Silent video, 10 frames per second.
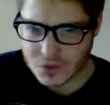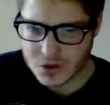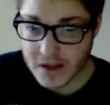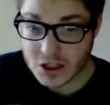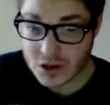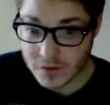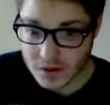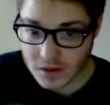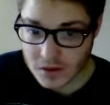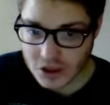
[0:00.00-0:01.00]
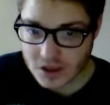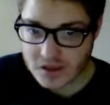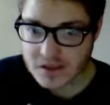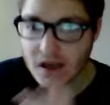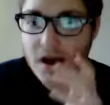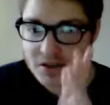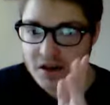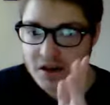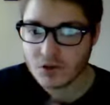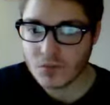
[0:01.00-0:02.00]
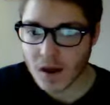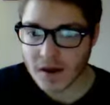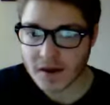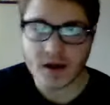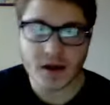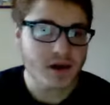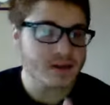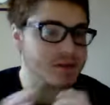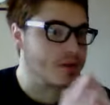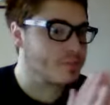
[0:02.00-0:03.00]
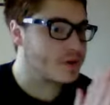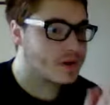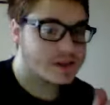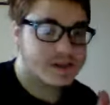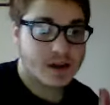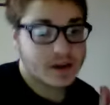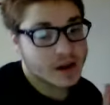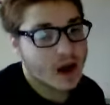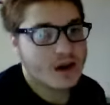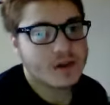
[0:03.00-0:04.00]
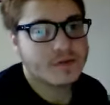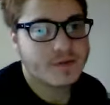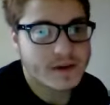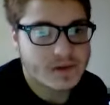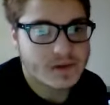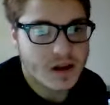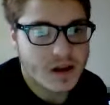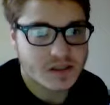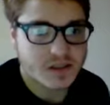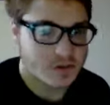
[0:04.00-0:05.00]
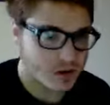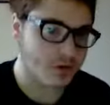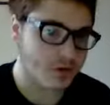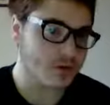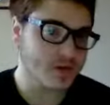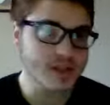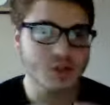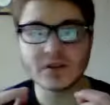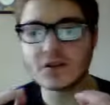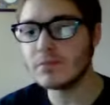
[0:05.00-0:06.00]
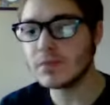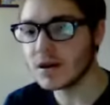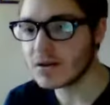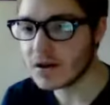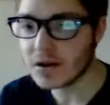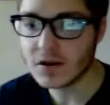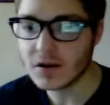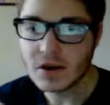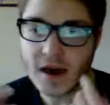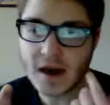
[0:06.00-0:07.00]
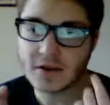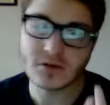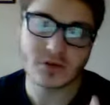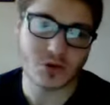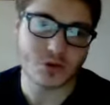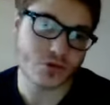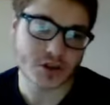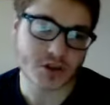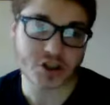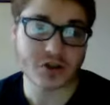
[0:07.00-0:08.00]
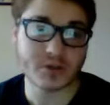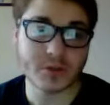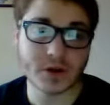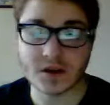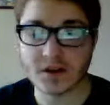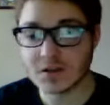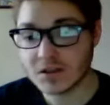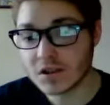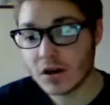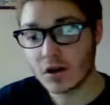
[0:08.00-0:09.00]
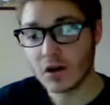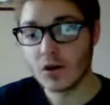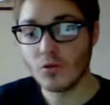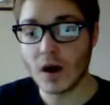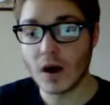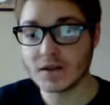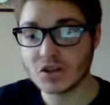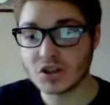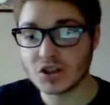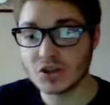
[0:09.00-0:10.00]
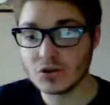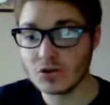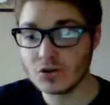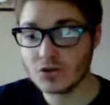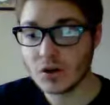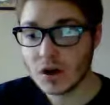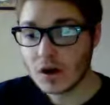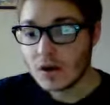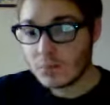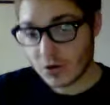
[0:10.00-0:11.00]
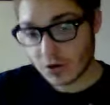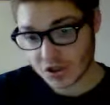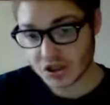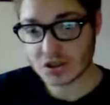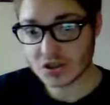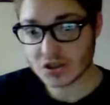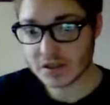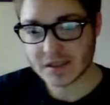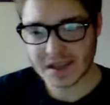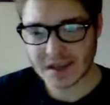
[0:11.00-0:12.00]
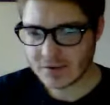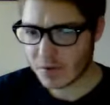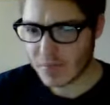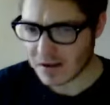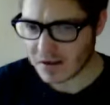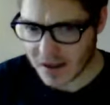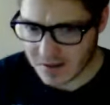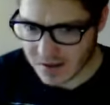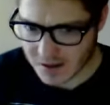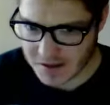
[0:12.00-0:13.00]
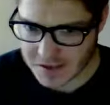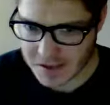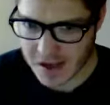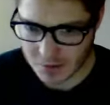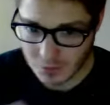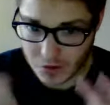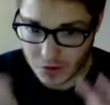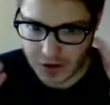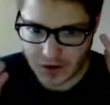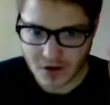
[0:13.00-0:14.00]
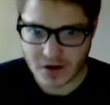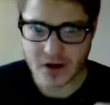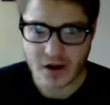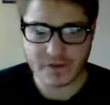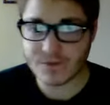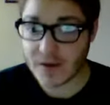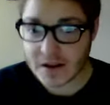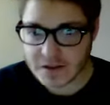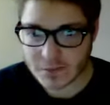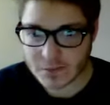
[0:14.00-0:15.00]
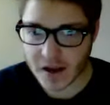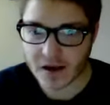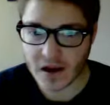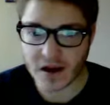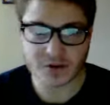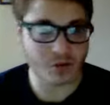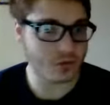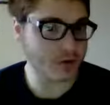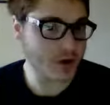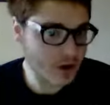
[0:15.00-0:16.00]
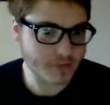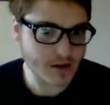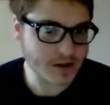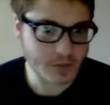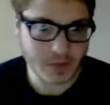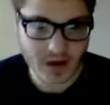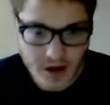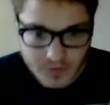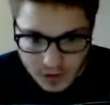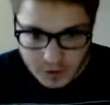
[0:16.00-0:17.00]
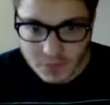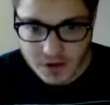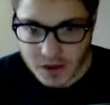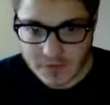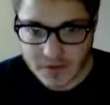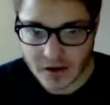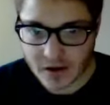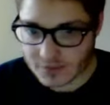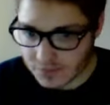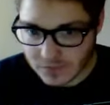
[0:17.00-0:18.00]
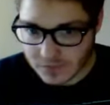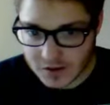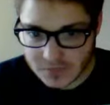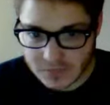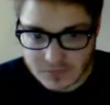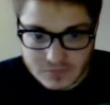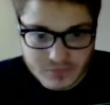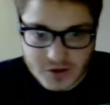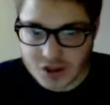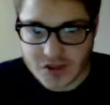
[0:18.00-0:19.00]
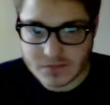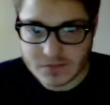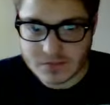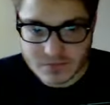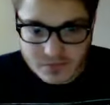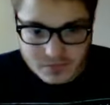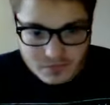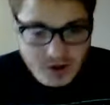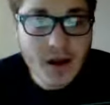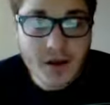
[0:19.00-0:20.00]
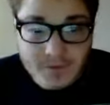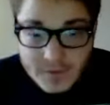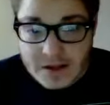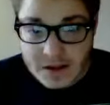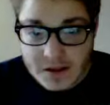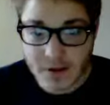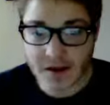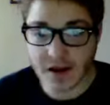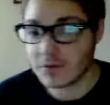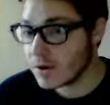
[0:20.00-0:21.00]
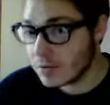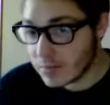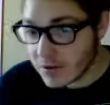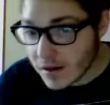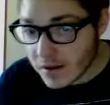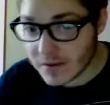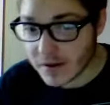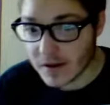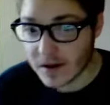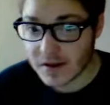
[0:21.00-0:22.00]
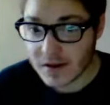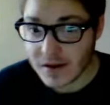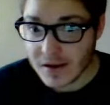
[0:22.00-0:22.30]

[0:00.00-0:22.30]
Pledge of Allegiance, I'll tell you why. It's not because God offends us. No, that's what the media and you Christian comedians want to perceive about atheists, that we're offended by God. No, we're not offended by God. We don't believe in God. We're not offended by God. We don't believe in God.